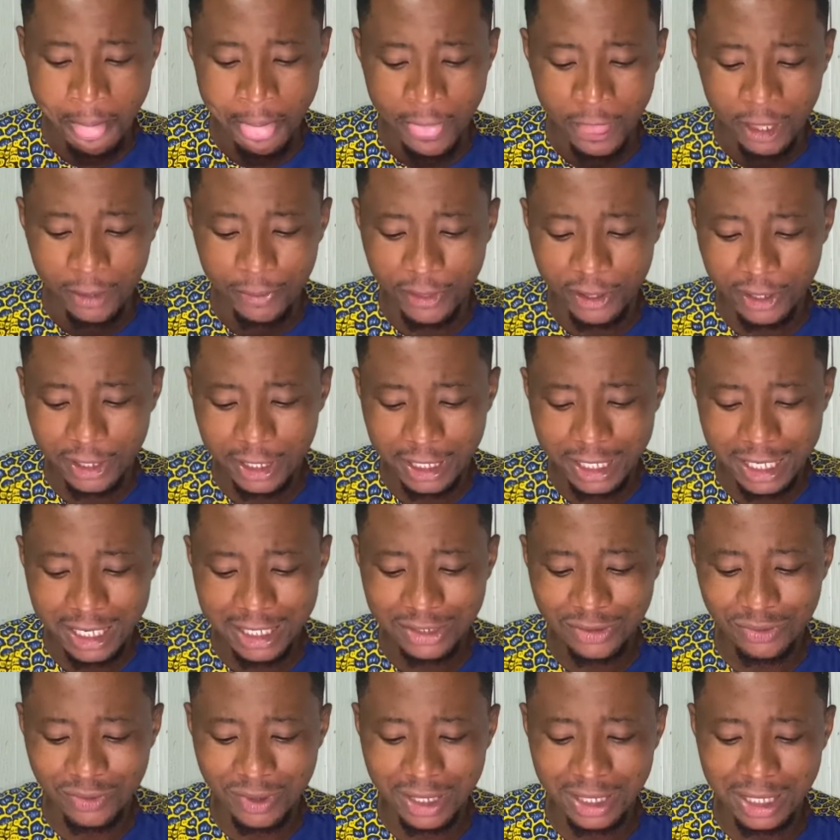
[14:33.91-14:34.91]
Then the next
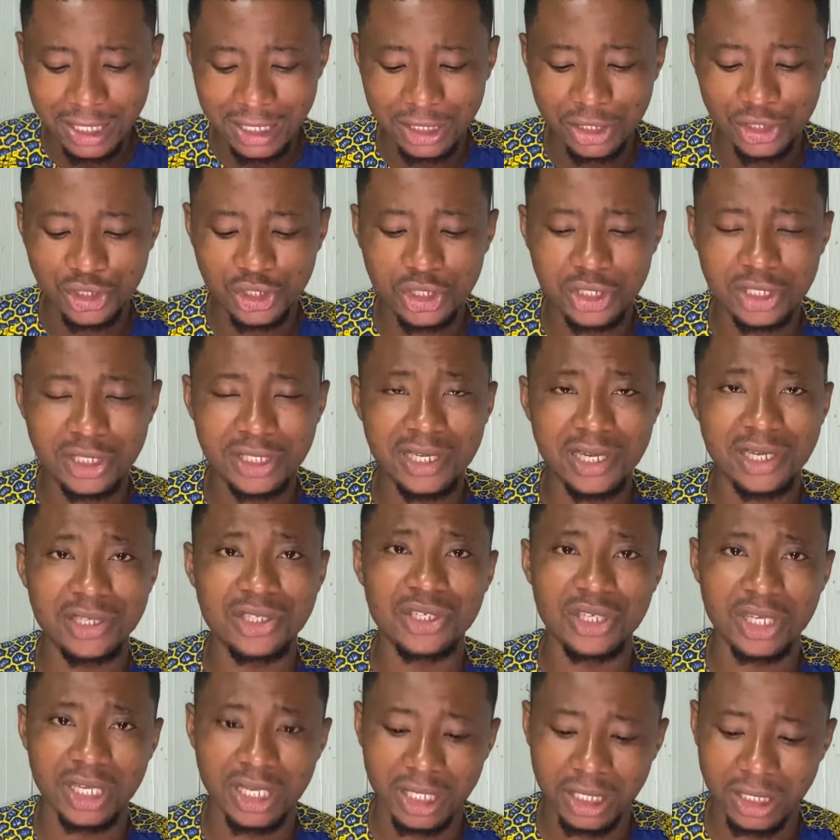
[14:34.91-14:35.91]
one is search
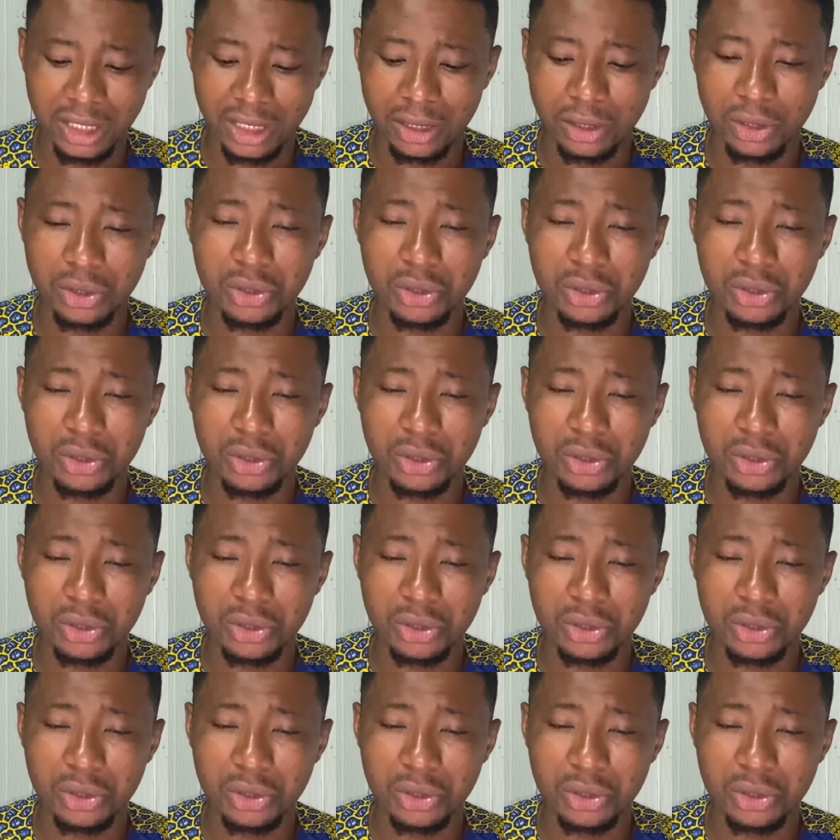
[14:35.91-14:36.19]
engines.